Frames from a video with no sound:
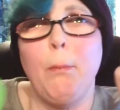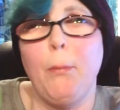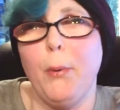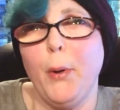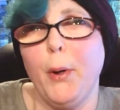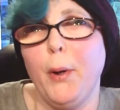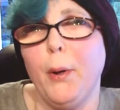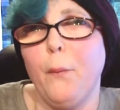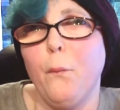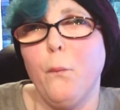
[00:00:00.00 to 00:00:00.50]

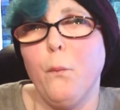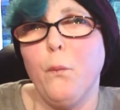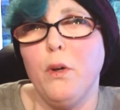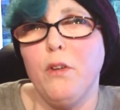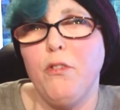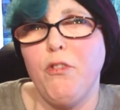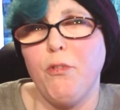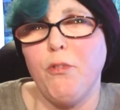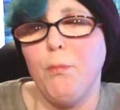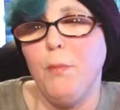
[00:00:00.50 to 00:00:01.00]
but
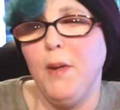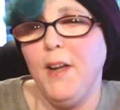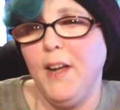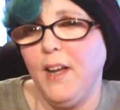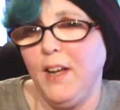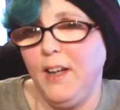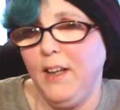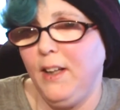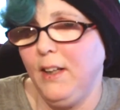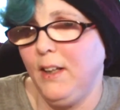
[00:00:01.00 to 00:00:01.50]
with
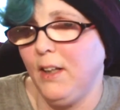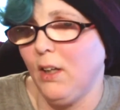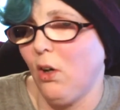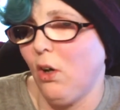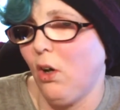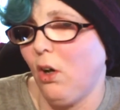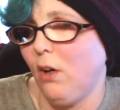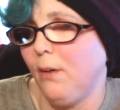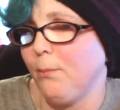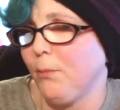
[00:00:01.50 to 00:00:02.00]
me,
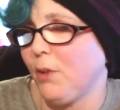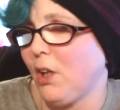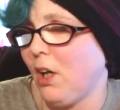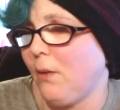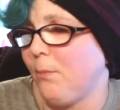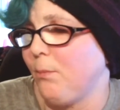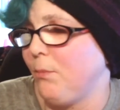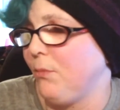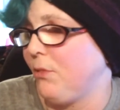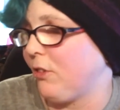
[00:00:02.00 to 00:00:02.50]
I'm
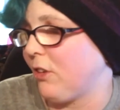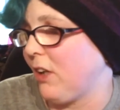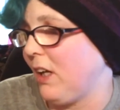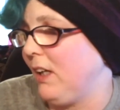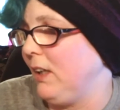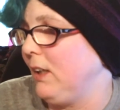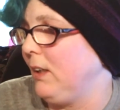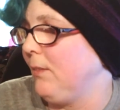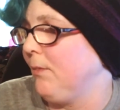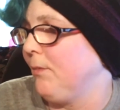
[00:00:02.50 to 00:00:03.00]

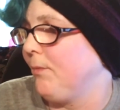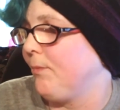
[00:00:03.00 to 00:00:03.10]
clumsy,